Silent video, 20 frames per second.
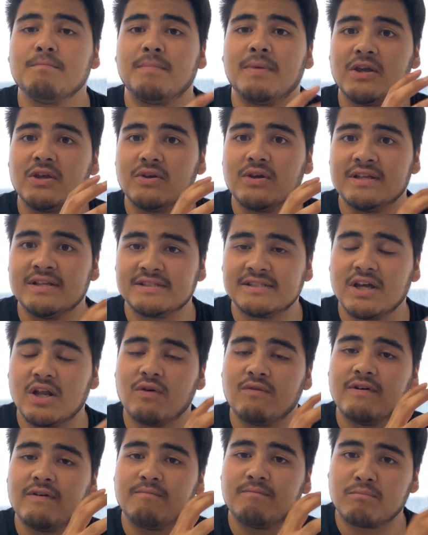but instead of
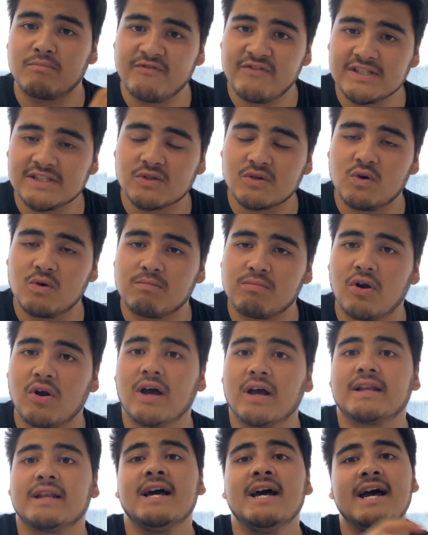a physical
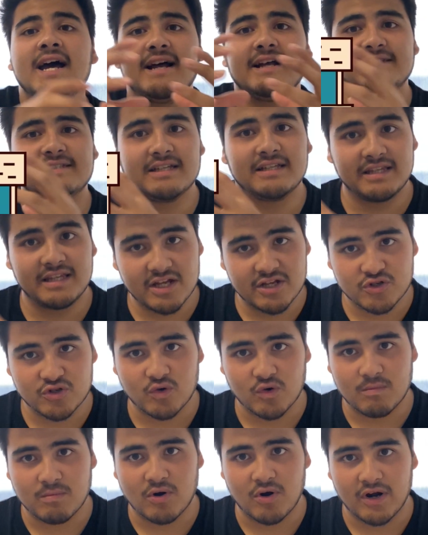product, it's a
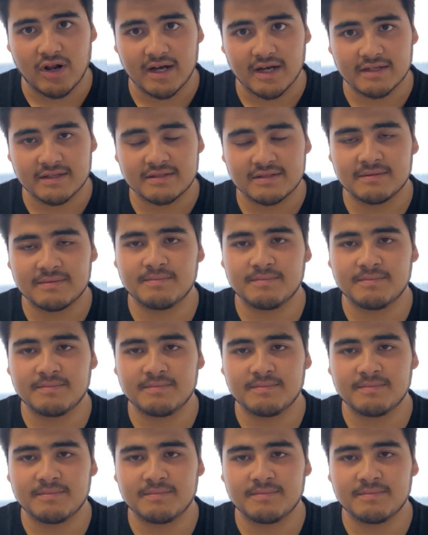digital product.